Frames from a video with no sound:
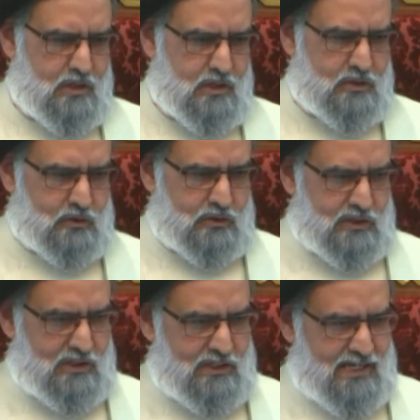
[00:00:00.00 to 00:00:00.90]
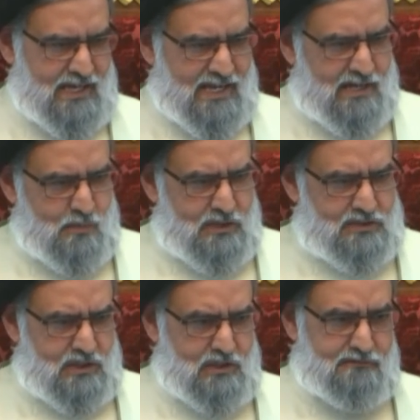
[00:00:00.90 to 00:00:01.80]
So the
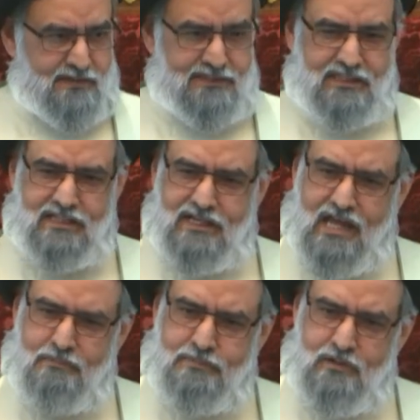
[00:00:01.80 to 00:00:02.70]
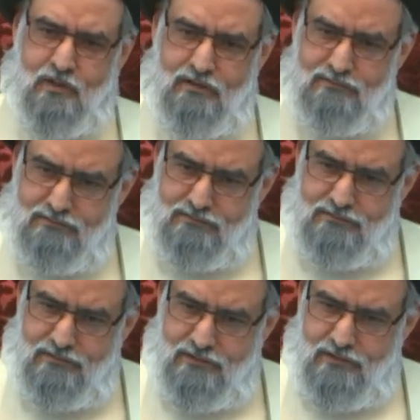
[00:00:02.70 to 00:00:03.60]
anniversary of Ghadir happened on,
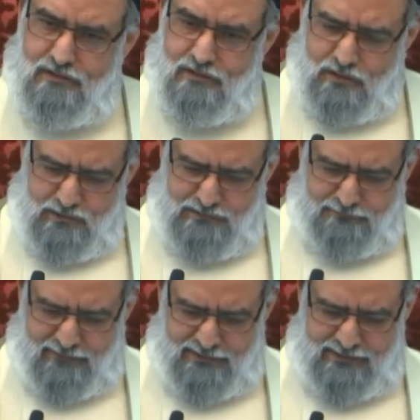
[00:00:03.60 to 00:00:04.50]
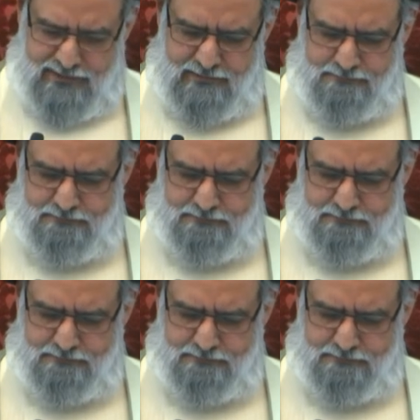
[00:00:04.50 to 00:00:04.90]
on the Friday.